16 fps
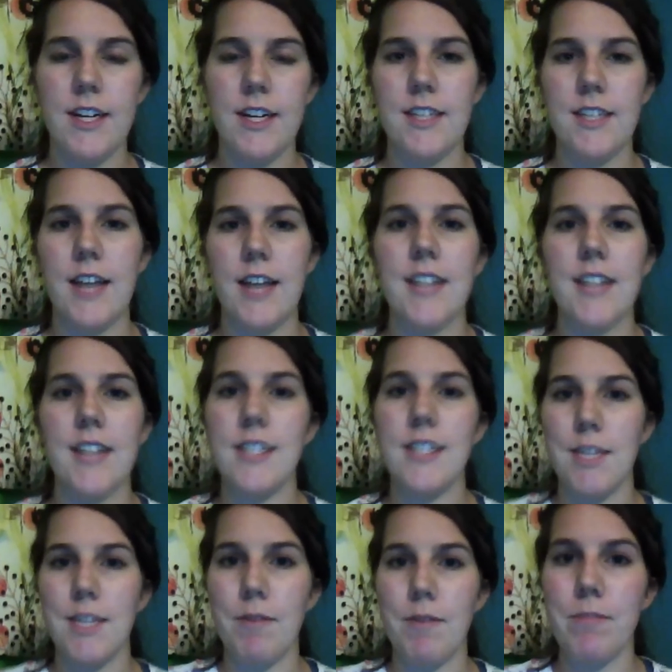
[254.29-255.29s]
Signs and
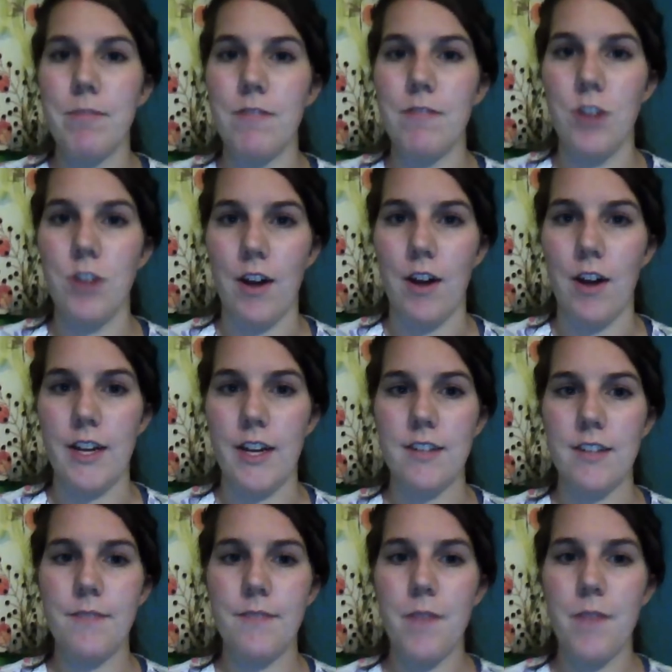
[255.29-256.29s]
symptoms of
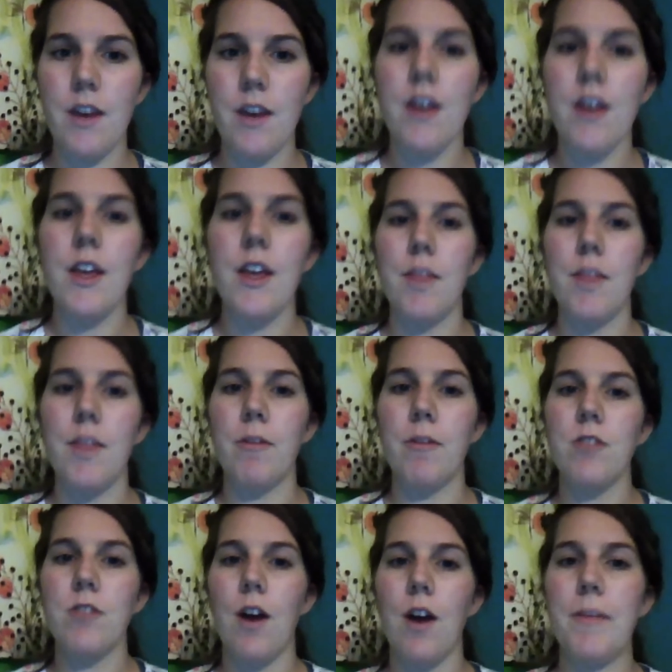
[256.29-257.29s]
jaundice. The most
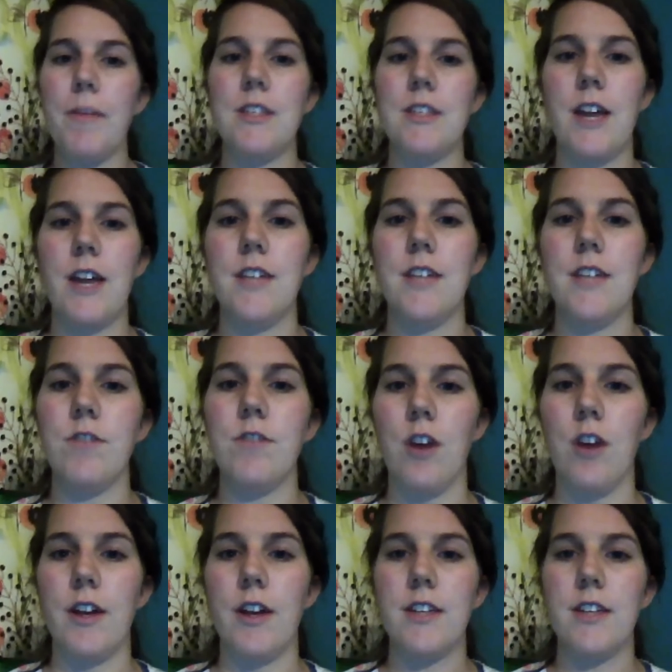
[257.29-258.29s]
common signs of
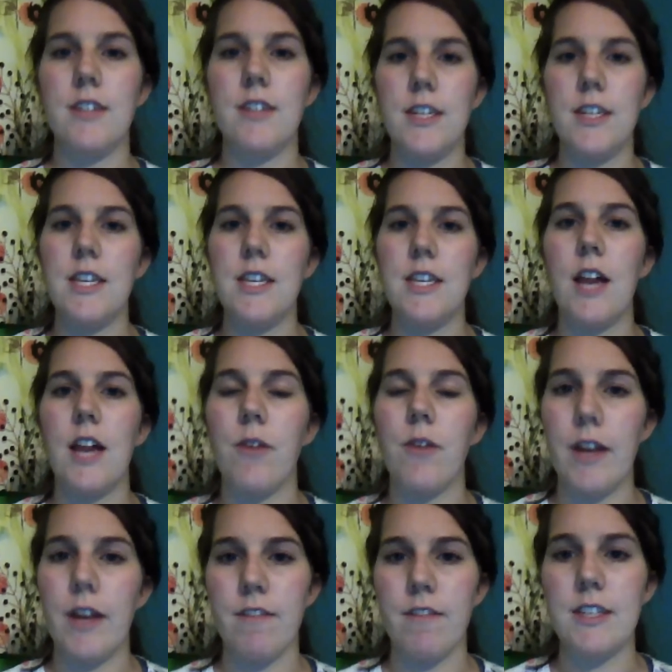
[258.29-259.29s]
jaundice is the
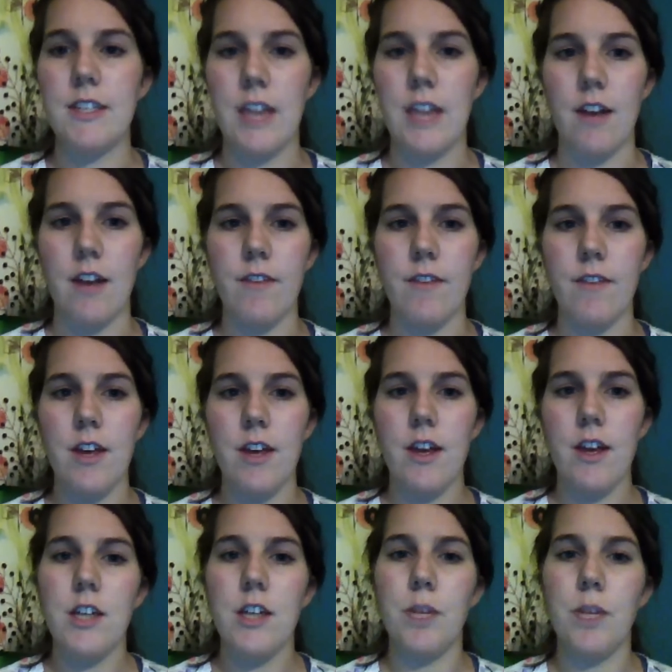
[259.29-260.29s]
yellowing of the skin.
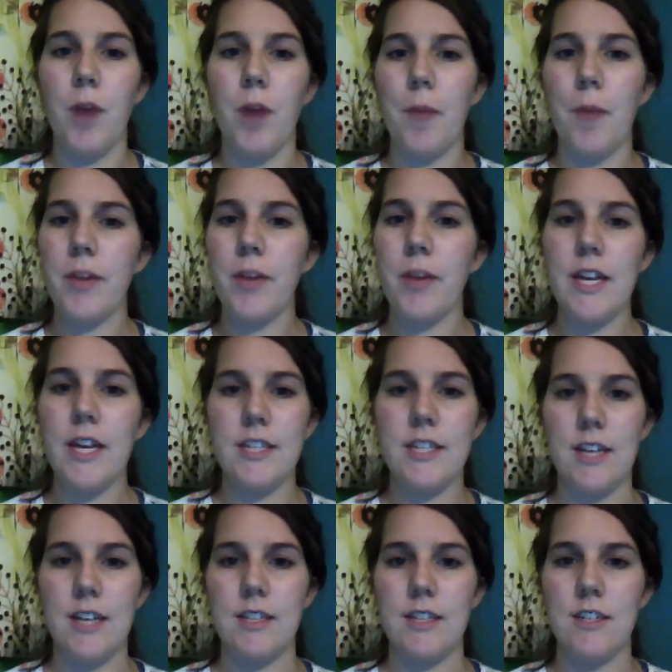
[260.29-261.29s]
To properly
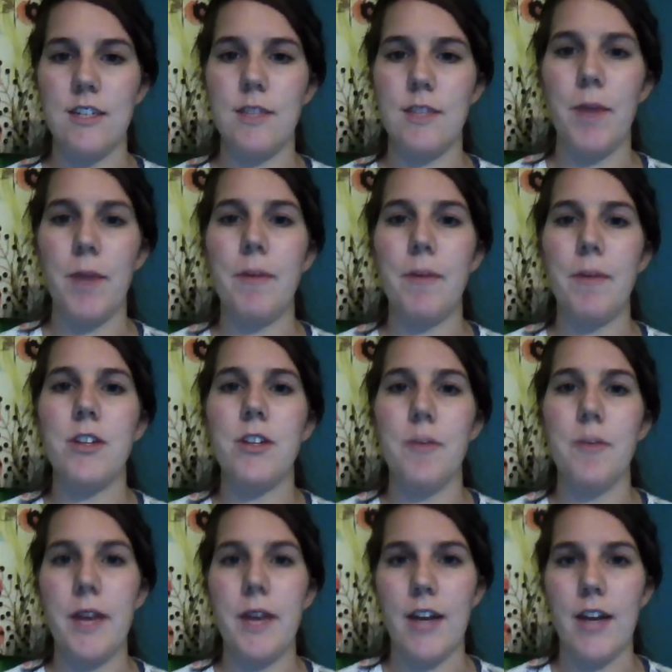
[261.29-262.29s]
assess this, the baby should
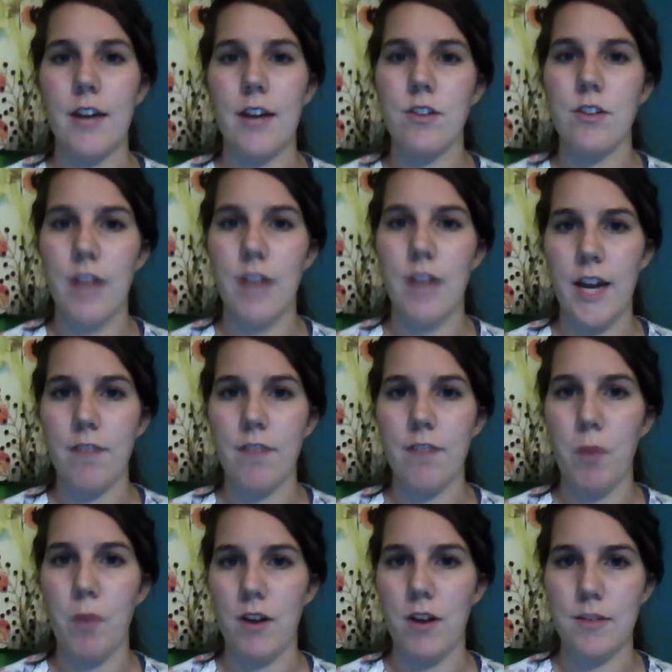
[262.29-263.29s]
be in natural light if
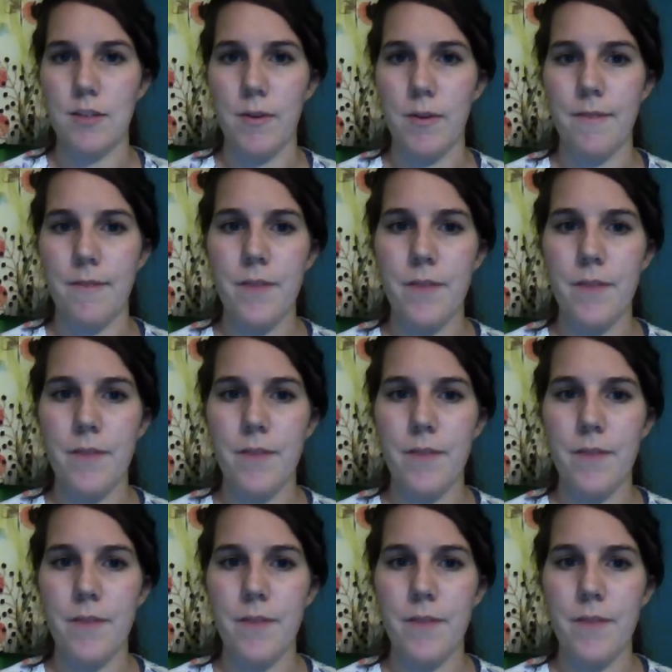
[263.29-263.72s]
possible.